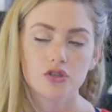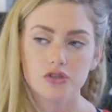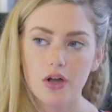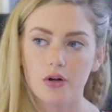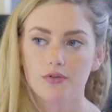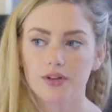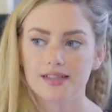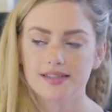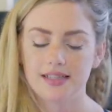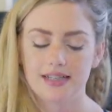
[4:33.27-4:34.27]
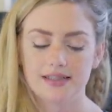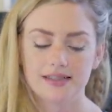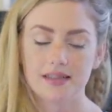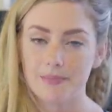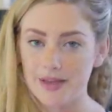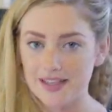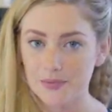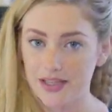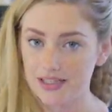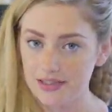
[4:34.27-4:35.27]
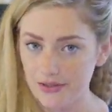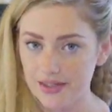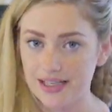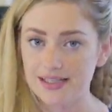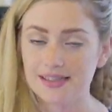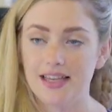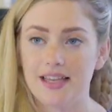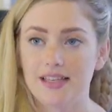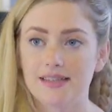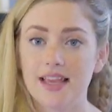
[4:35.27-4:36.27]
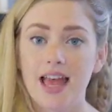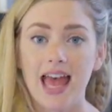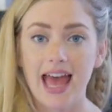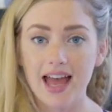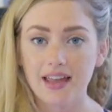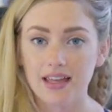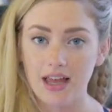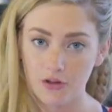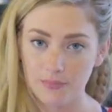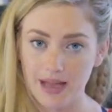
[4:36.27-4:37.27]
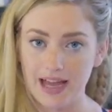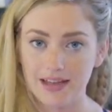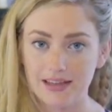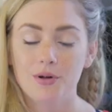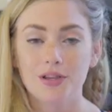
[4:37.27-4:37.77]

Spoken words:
So, for instance, the best way to do this is hack a health pack,